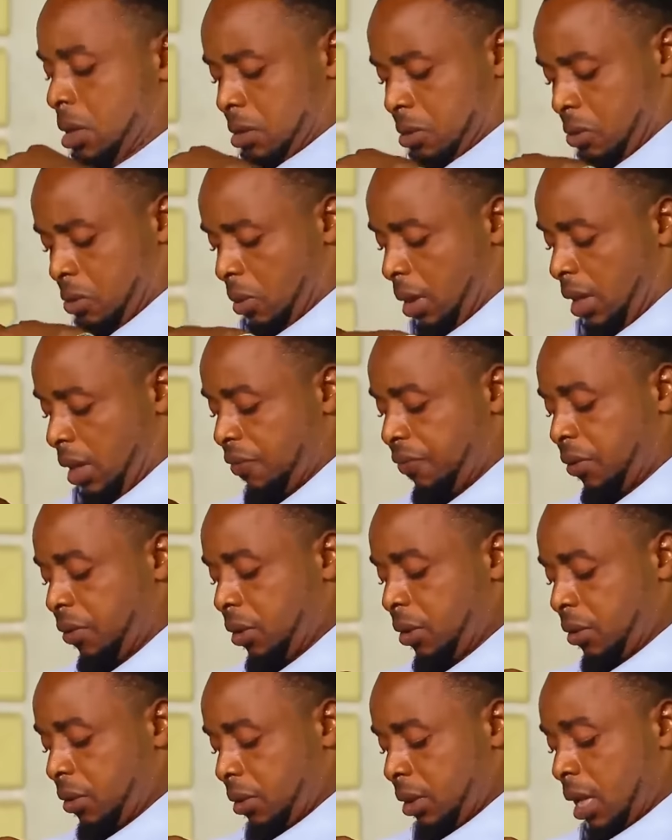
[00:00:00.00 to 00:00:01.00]
Well, if you're
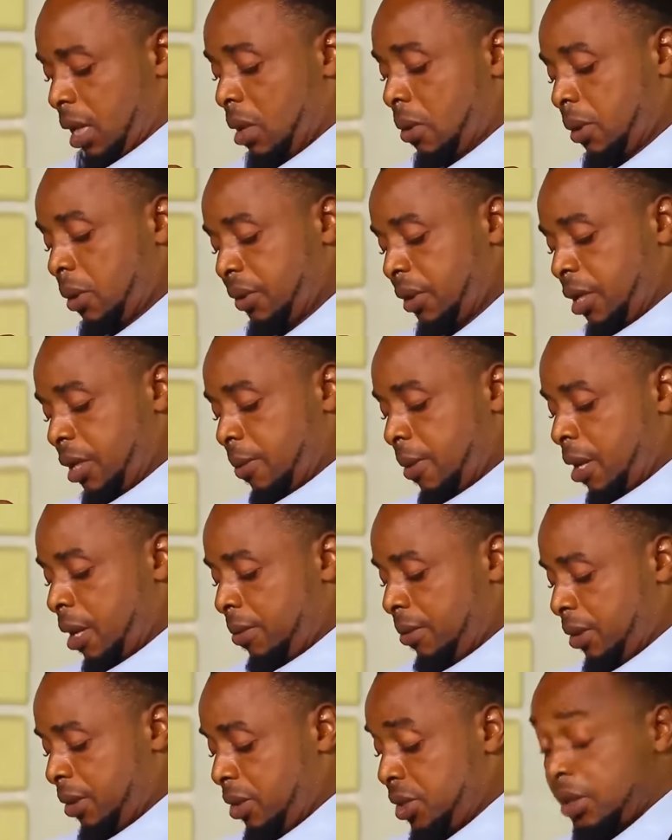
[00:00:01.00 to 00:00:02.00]
that worried about
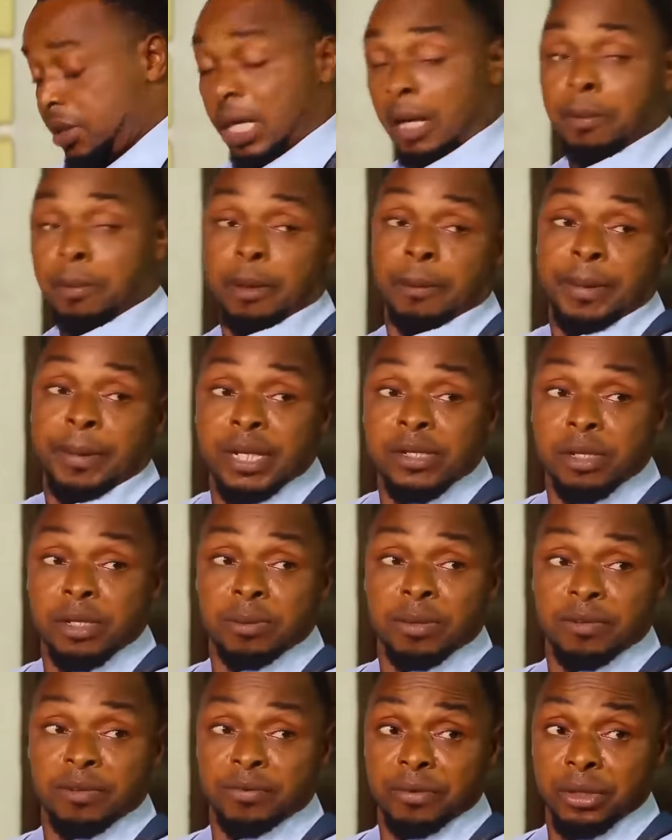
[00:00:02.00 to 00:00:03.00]
me, you should have prepared
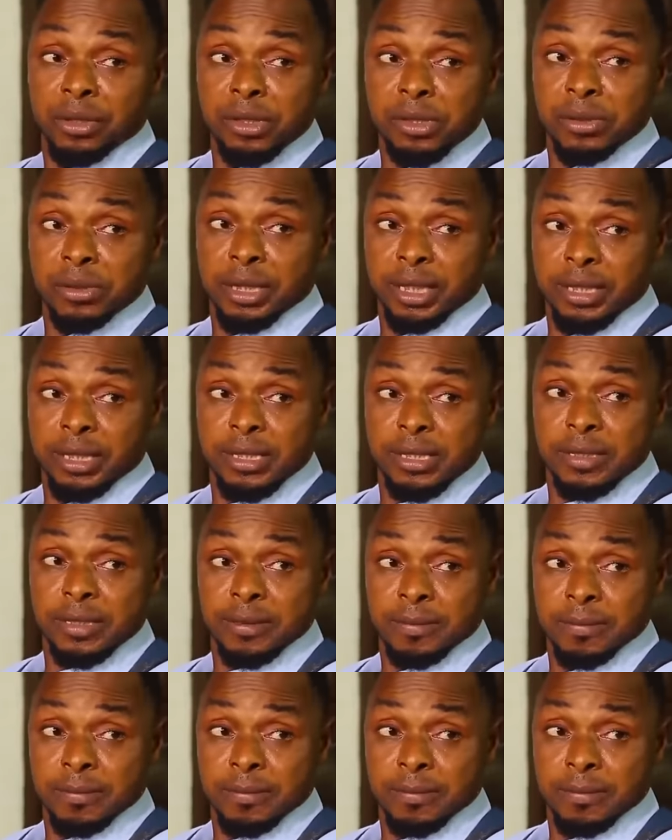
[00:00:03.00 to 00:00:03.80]
something for us to eat.